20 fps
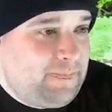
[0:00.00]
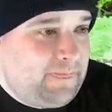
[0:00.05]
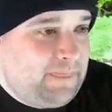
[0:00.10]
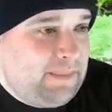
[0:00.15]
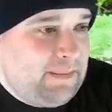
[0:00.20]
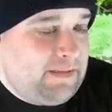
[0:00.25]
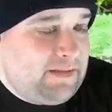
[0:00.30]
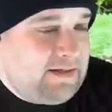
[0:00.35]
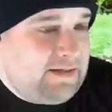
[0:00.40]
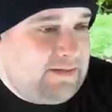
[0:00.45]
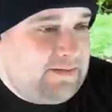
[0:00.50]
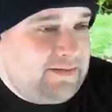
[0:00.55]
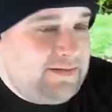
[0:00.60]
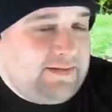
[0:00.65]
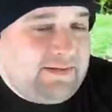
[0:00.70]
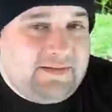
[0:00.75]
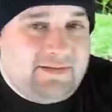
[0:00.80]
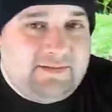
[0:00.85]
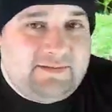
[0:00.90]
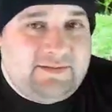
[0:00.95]
I don't think
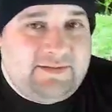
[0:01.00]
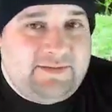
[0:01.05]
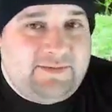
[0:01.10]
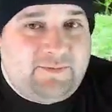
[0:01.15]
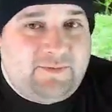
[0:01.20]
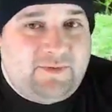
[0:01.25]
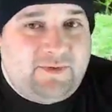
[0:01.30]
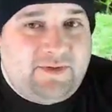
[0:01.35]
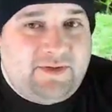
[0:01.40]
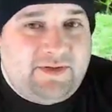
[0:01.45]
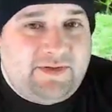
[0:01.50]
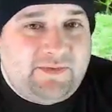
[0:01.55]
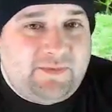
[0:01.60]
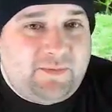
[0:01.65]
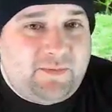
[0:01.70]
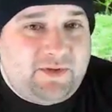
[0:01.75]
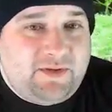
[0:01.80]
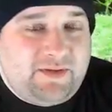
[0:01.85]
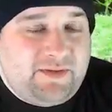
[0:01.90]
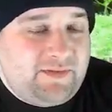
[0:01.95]
an award is
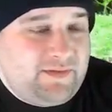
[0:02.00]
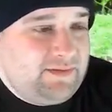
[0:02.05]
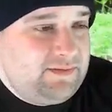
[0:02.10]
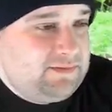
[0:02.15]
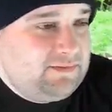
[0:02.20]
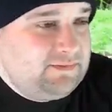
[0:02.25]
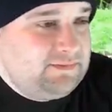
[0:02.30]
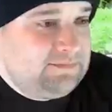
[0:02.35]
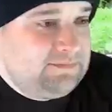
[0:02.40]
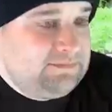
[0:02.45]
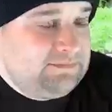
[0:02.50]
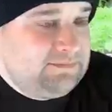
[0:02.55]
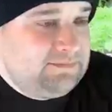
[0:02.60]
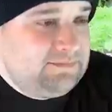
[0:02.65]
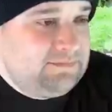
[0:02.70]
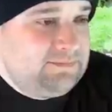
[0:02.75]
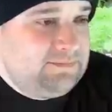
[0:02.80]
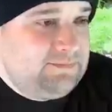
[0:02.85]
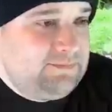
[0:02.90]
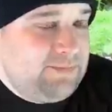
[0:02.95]
worth
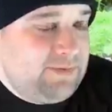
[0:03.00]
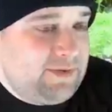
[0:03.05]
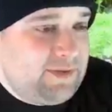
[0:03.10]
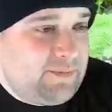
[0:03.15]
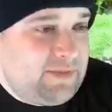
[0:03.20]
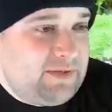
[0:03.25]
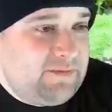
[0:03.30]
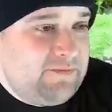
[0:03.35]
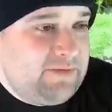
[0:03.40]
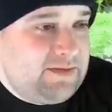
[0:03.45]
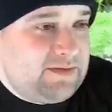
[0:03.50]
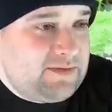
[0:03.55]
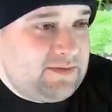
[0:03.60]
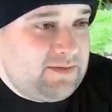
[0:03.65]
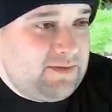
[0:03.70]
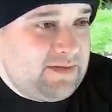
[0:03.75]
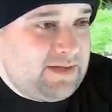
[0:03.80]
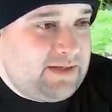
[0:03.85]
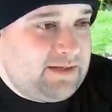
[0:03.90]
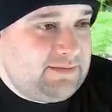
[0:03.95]
putting my fish through
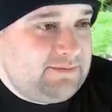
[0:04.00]
that.